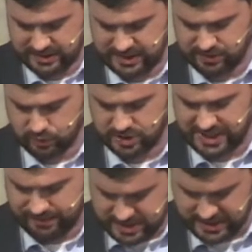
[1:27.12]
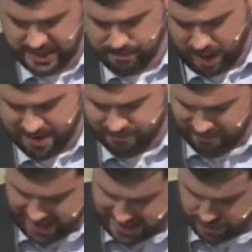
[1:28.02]
It says, verse 17, By
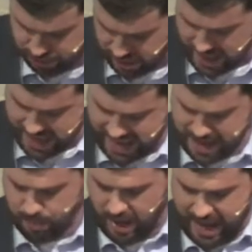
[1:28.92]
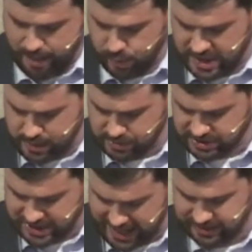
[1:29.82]
faith, Abraham, when he
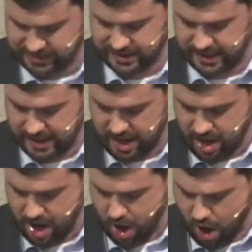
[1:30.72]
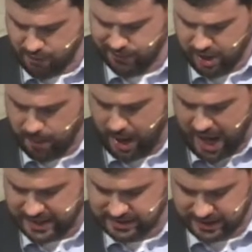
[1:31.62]
was tested, offered up
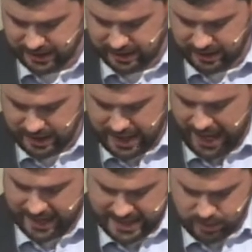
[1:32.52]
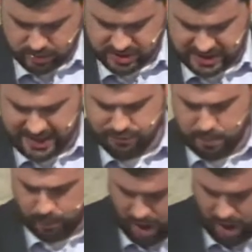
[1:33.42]
Isaac, and he had received the